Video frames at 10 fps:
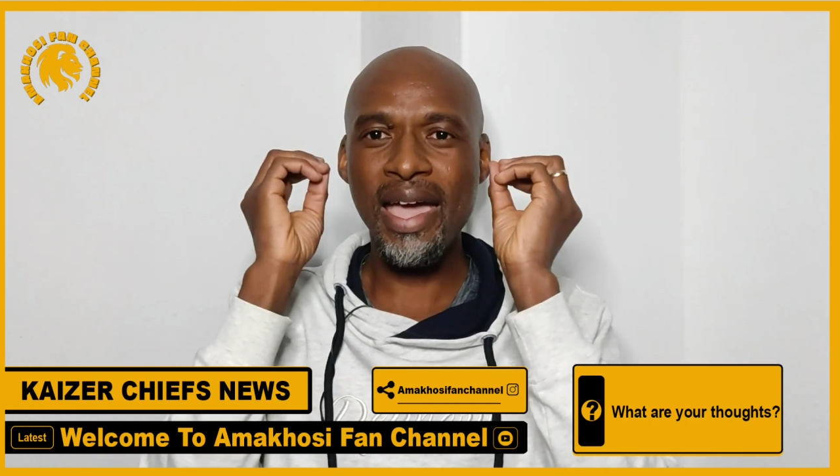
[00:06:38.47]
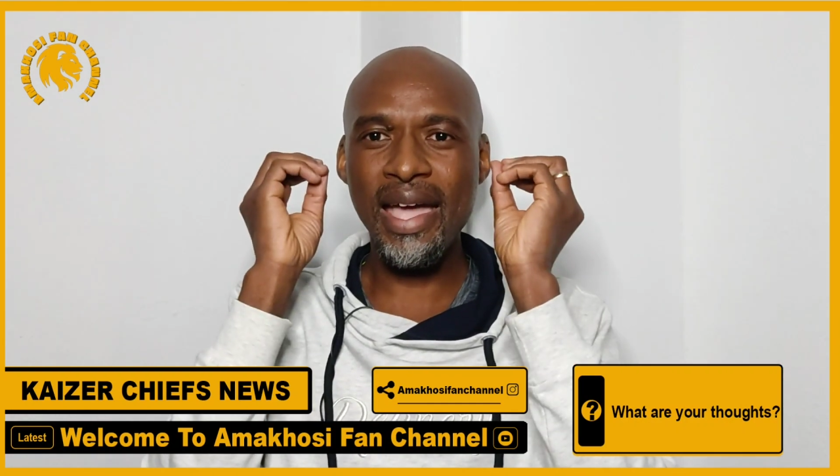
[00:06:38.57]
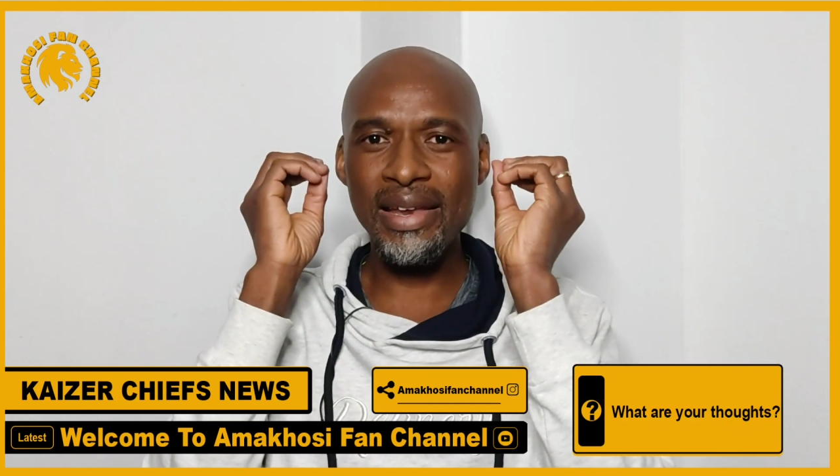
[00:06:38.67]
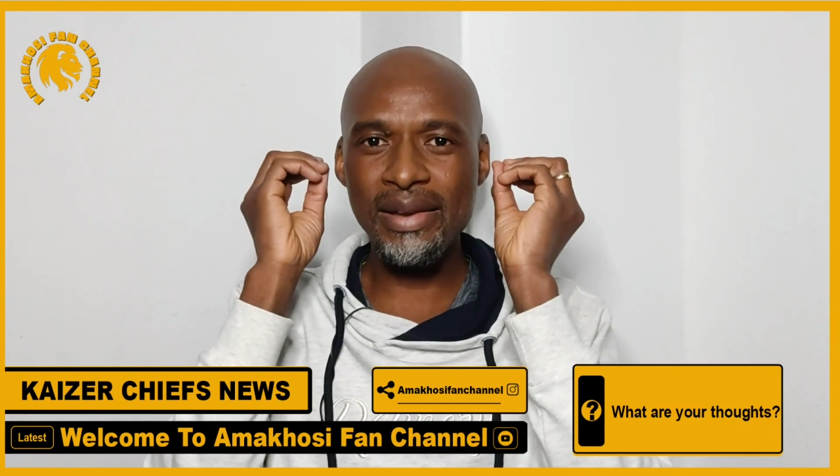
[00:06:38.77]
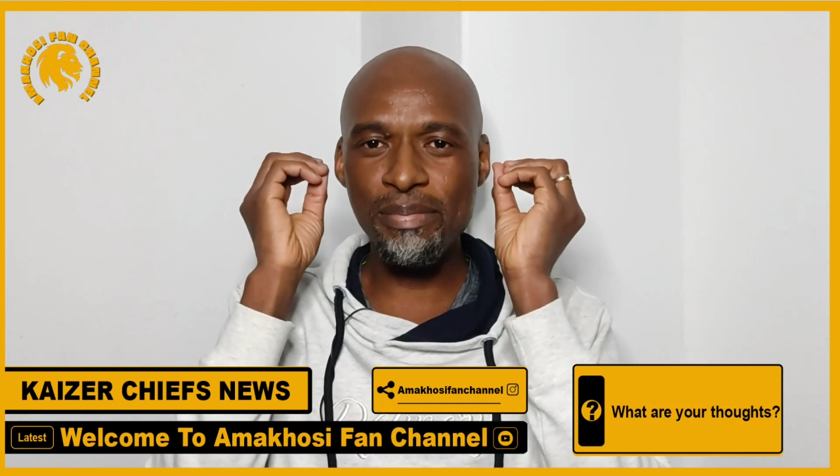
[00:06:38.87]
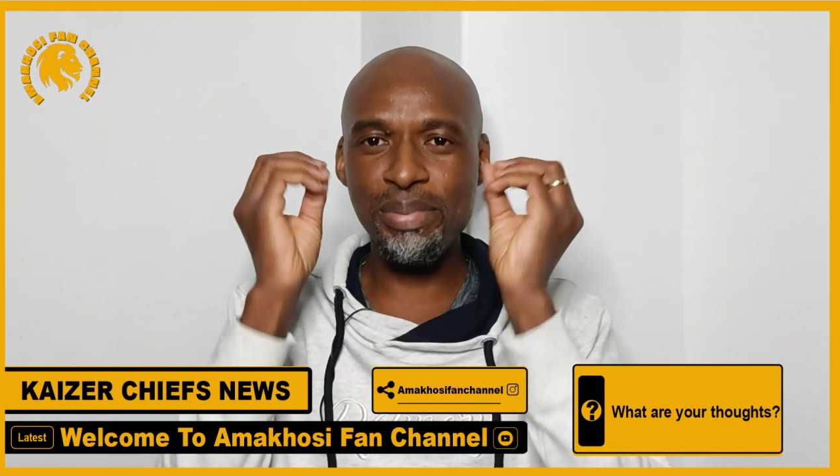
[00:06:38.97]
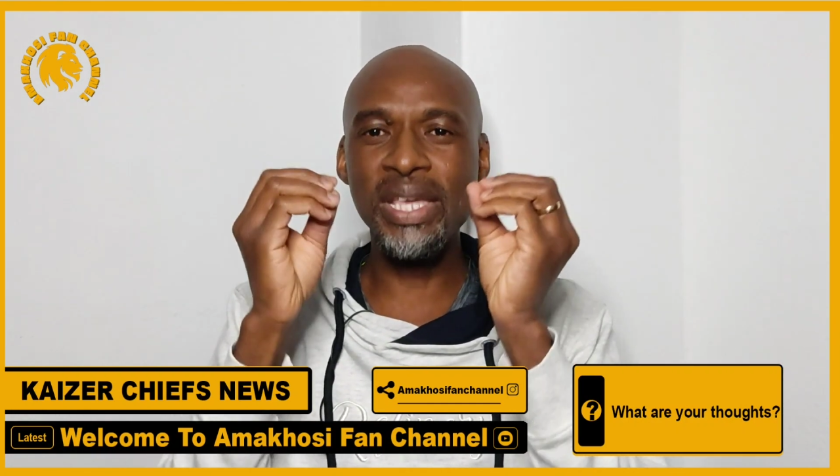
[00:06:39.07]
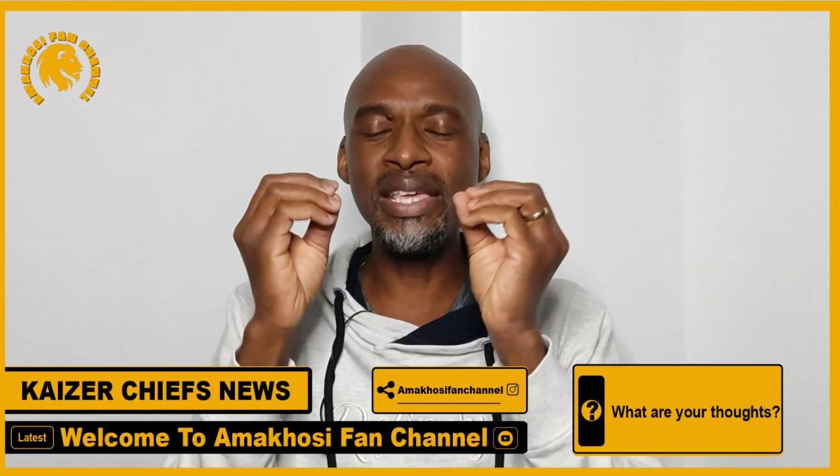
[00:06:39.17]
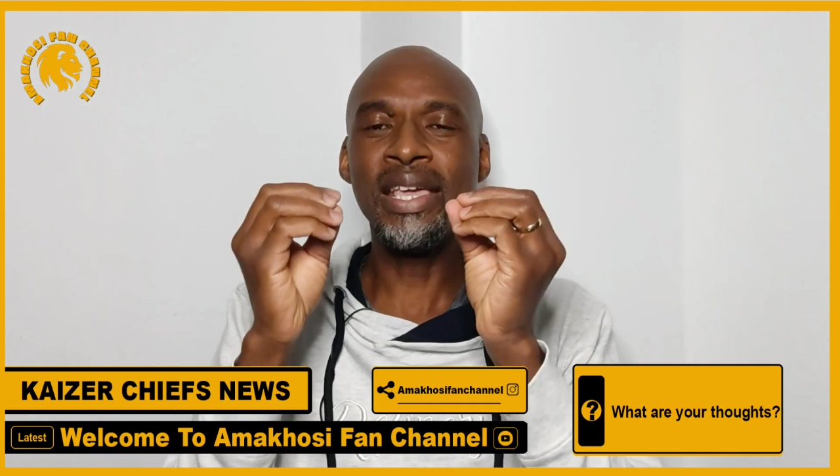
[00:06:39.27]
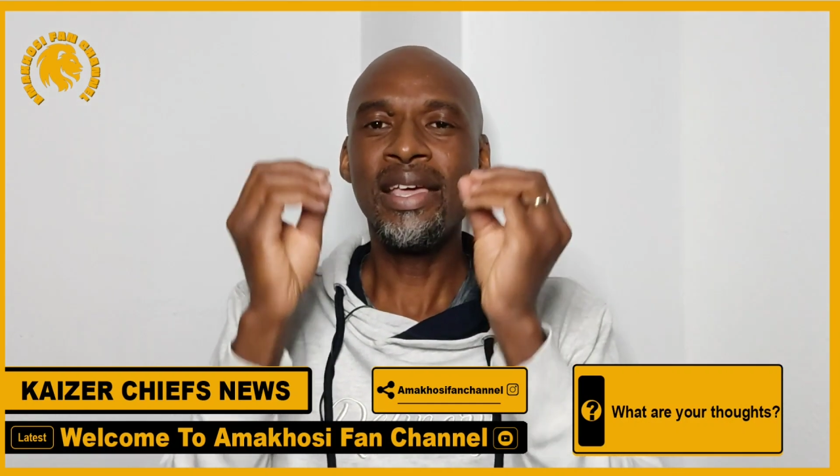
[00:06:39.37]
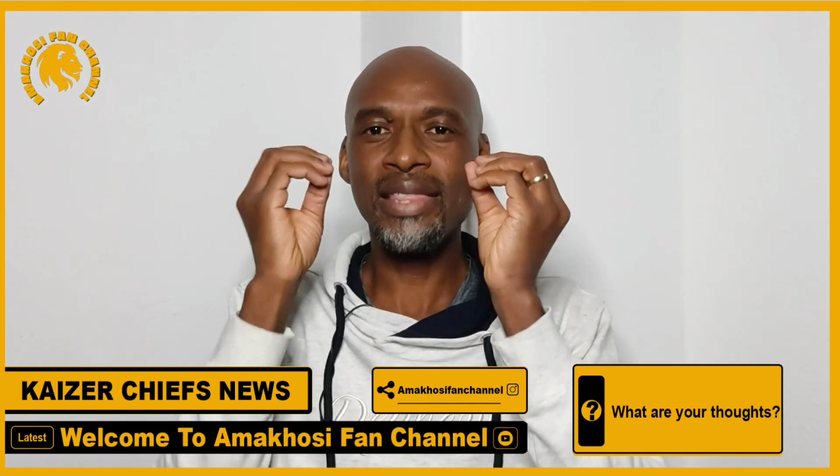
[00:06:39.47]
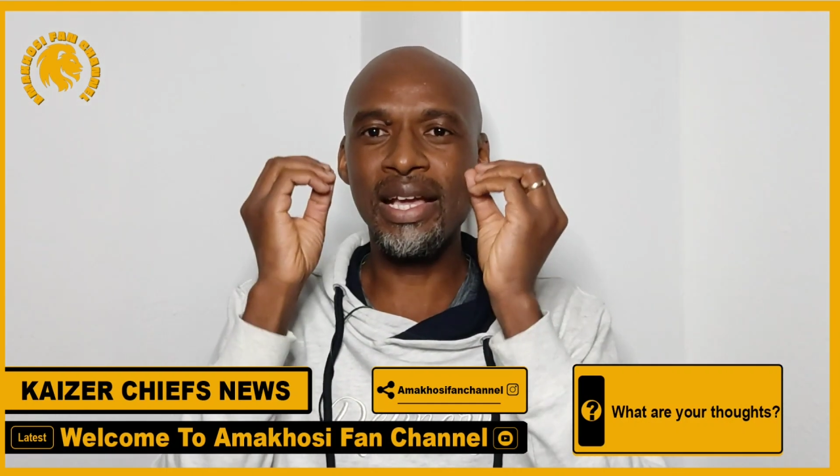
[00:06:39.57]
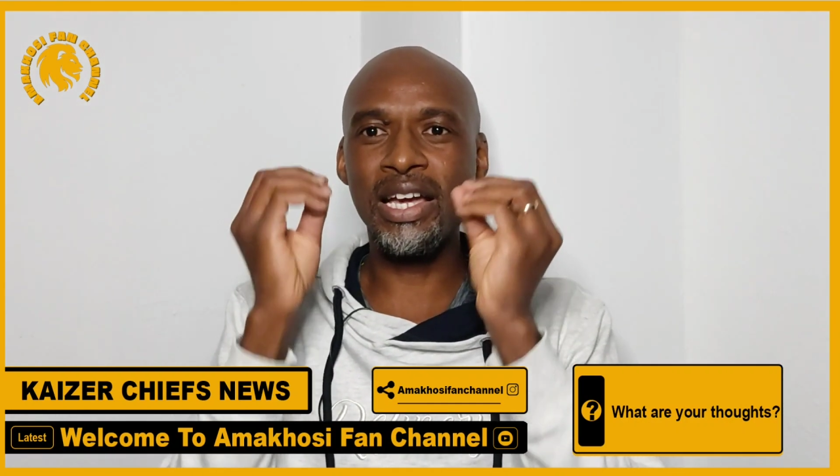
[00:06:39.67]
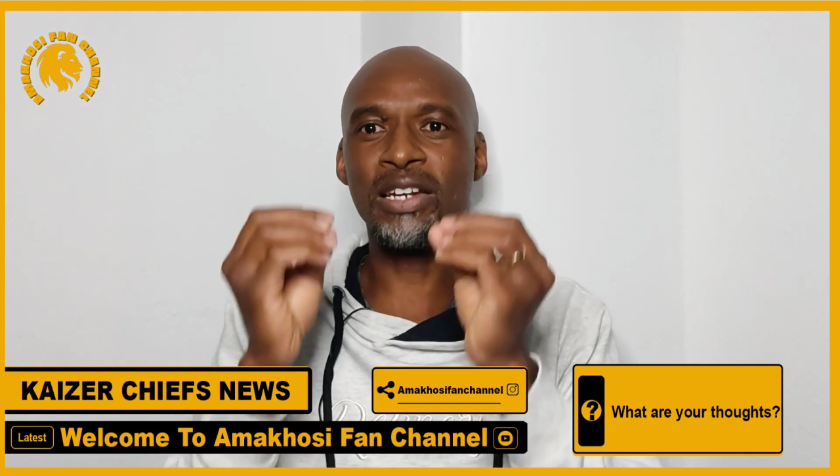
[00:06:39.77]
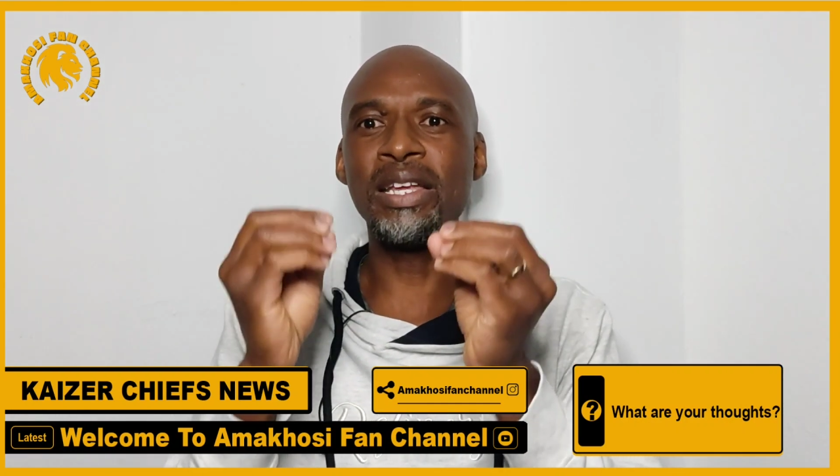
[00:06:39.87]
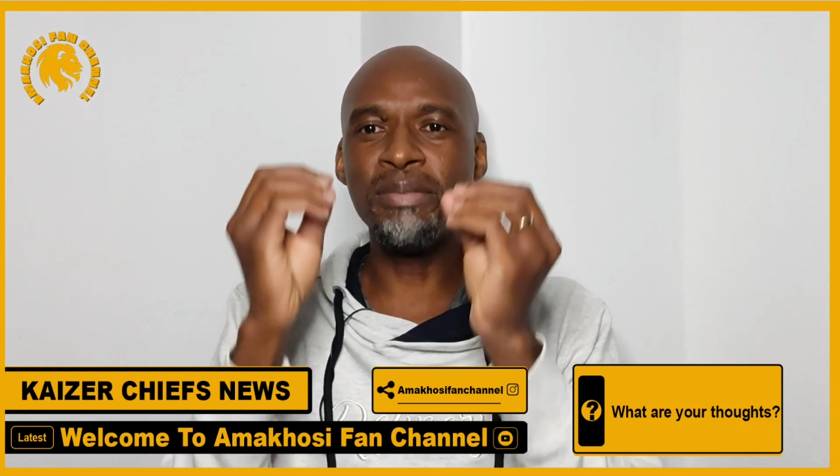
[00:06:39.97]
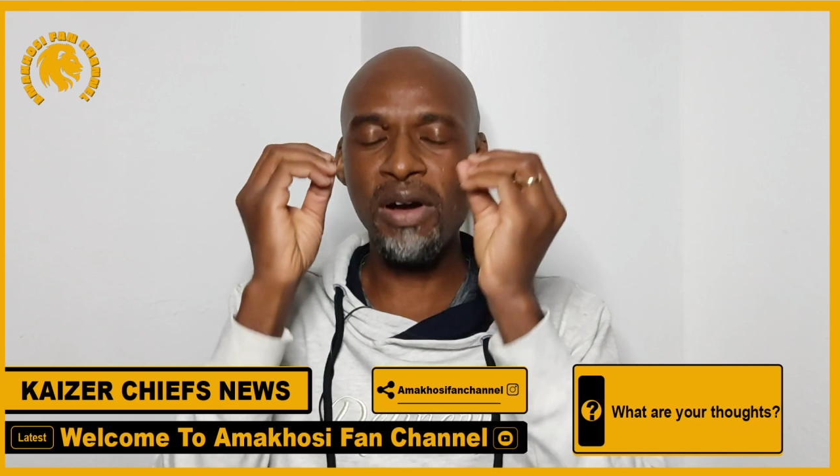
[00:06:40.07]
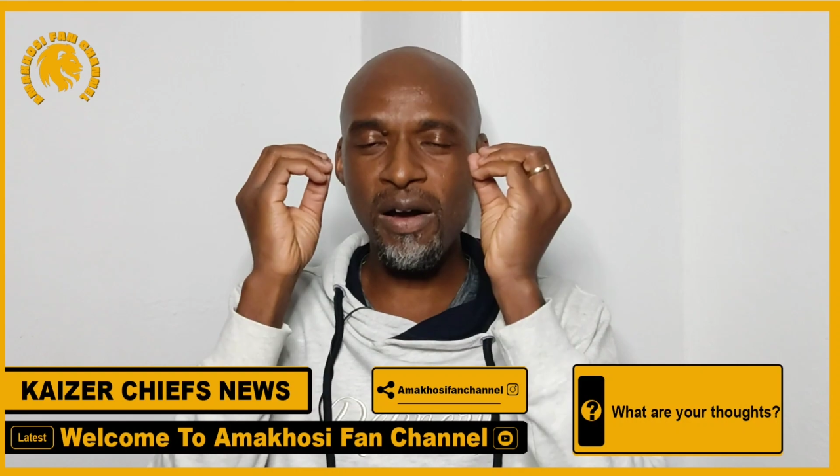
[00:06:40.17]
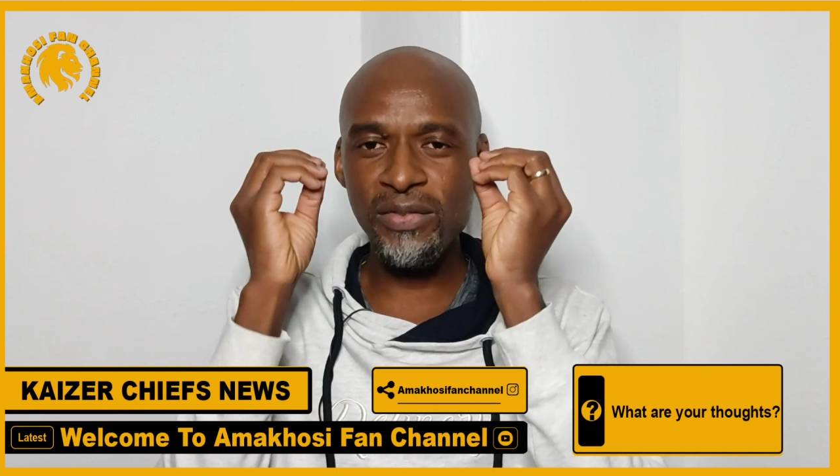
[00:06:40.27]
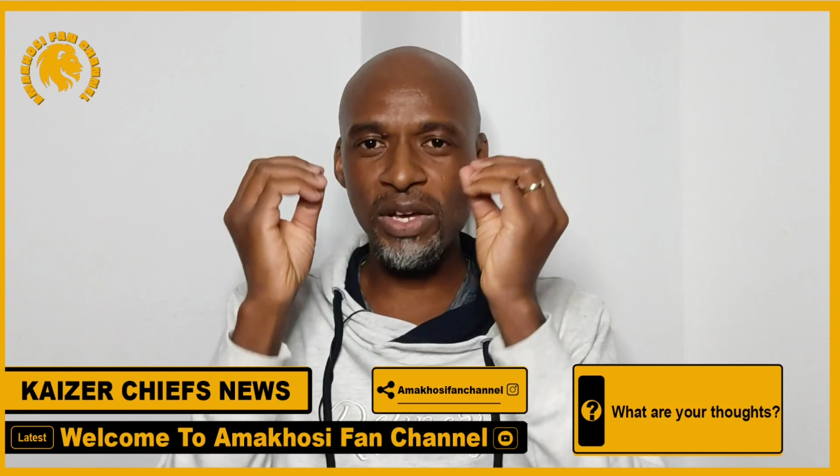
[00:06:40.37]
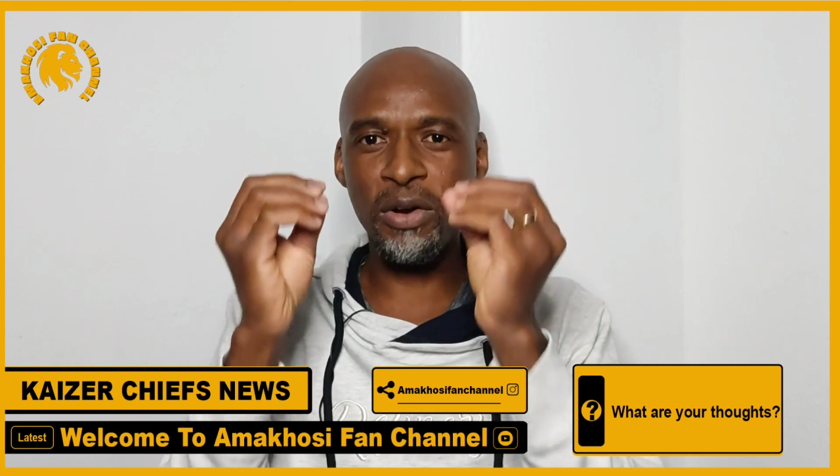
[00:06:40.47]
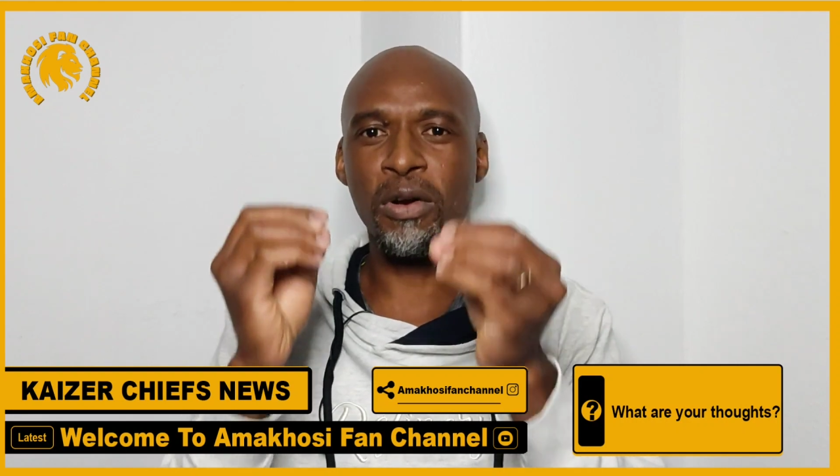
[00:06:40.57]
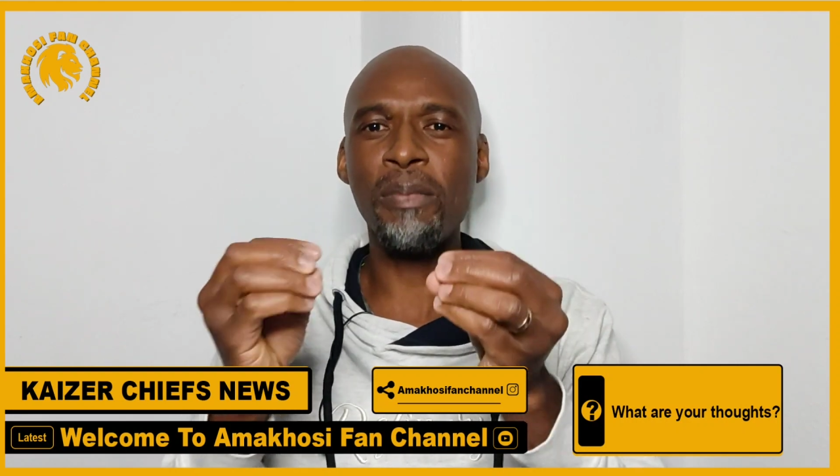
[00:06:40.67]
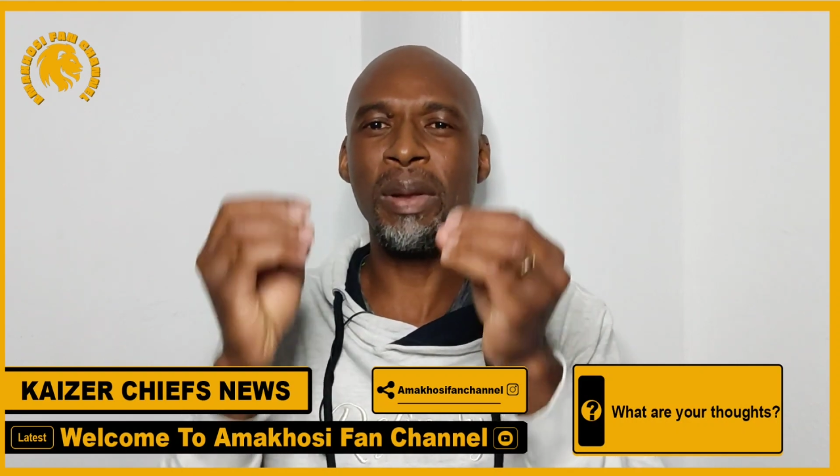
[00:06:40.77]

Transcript: and be the cream of the crop